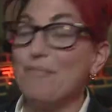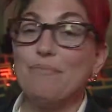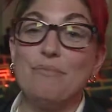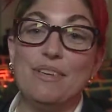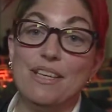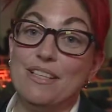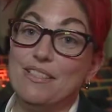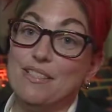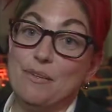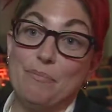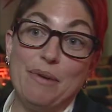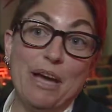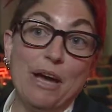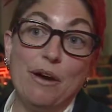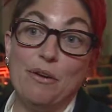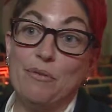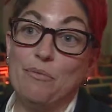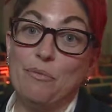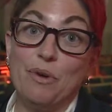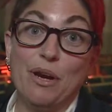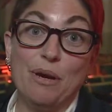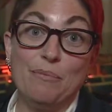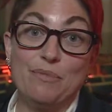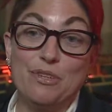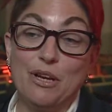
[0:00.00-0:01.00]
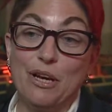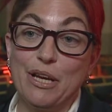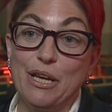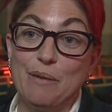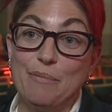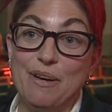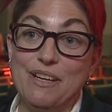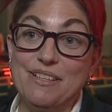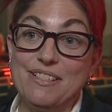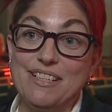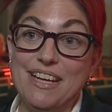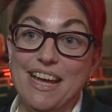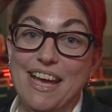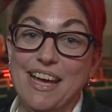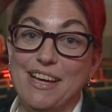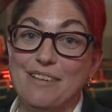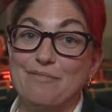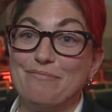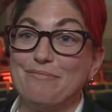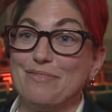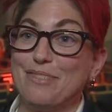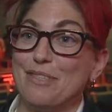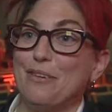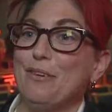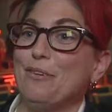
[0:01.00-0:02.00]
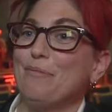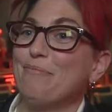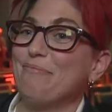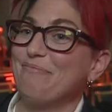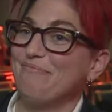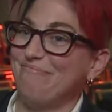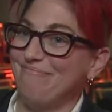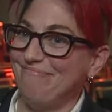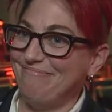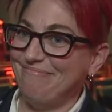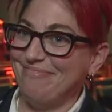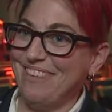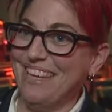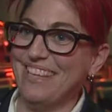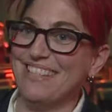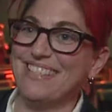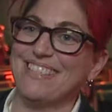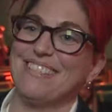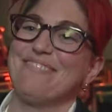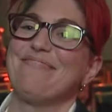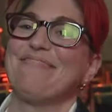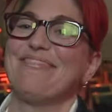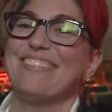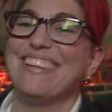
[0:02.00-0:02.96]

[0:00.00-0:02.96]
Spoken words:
It's about what I'm talking about today. So thanks.